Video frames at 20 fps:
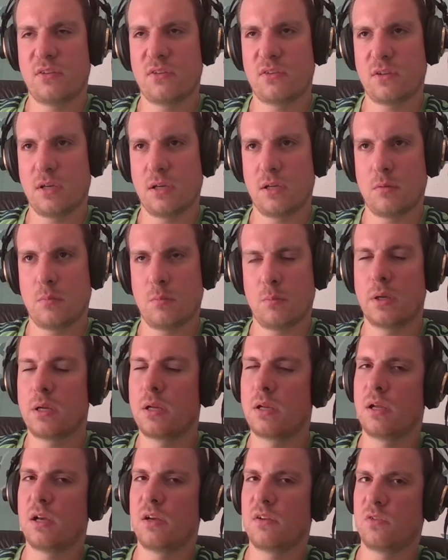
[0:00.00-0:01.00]
skin, but
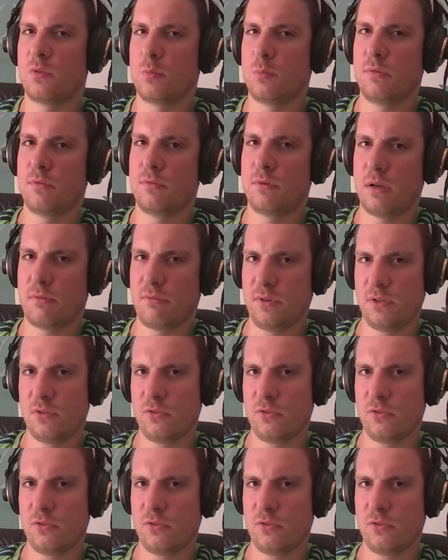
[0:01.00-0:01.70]
it has to be fluffy